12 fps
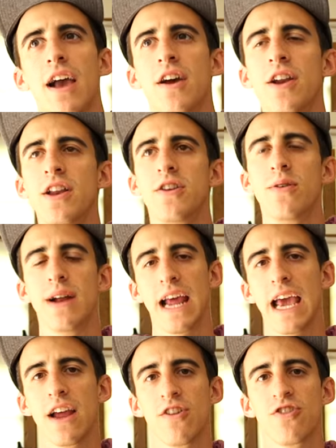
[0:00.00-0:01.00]
I couldn't do it
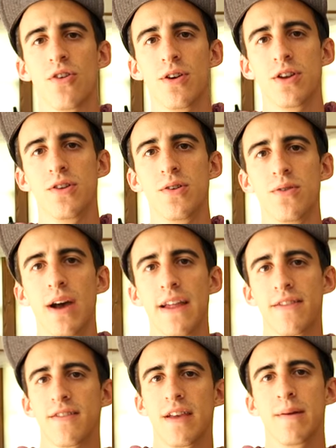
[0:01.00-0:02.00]
and show it to you
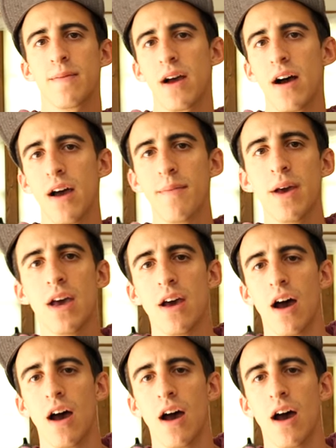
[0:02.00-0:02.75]
at the same time.